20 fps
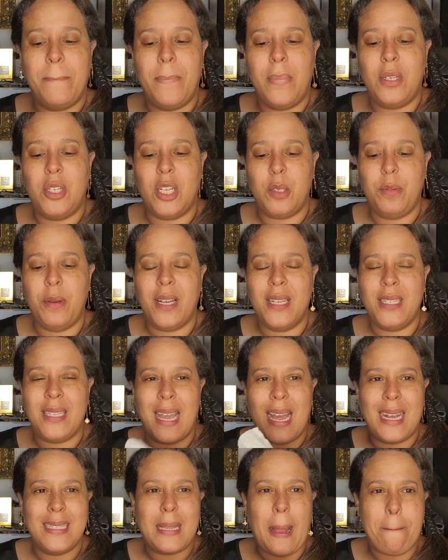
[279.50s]
just because it
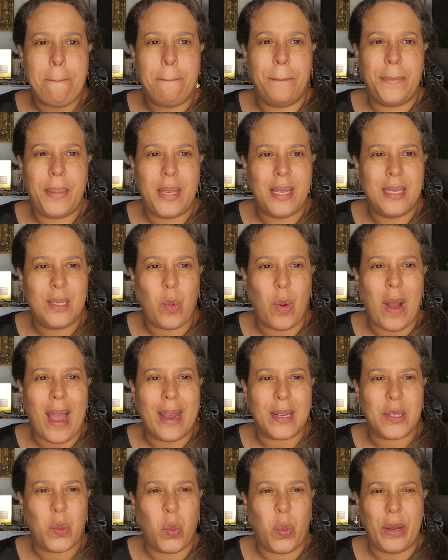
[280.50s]
has that
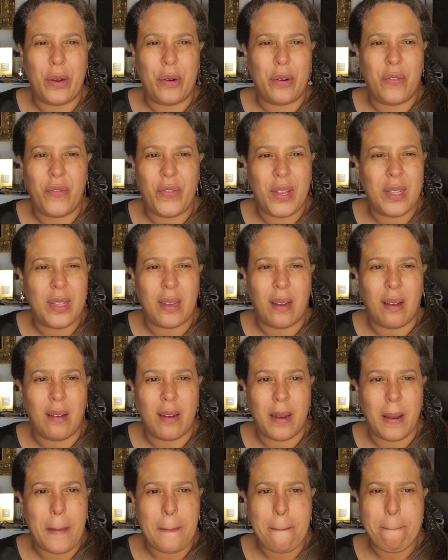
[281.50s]
beeswax weird feeling
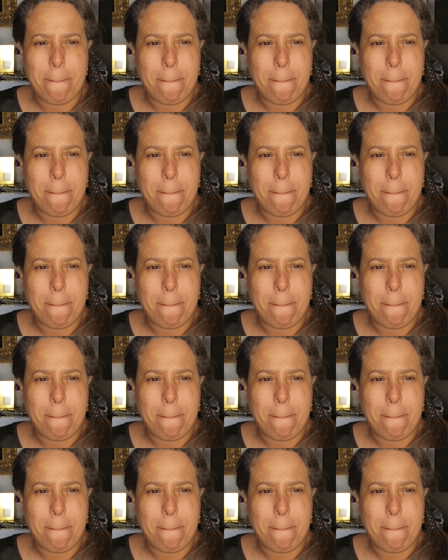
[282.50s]
on it.